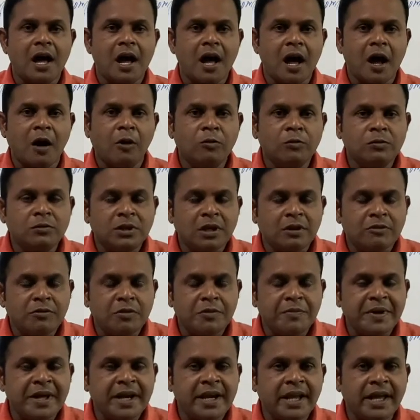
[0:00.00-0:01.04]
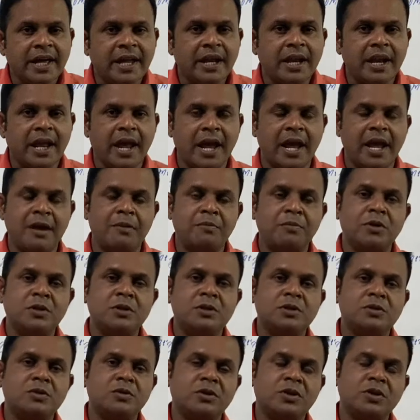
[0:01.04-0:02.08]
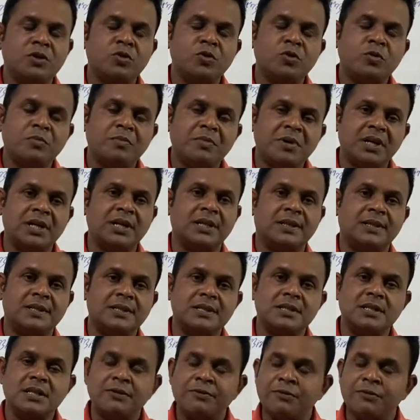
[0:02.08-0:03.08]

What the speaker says: how the woman can able to give birth.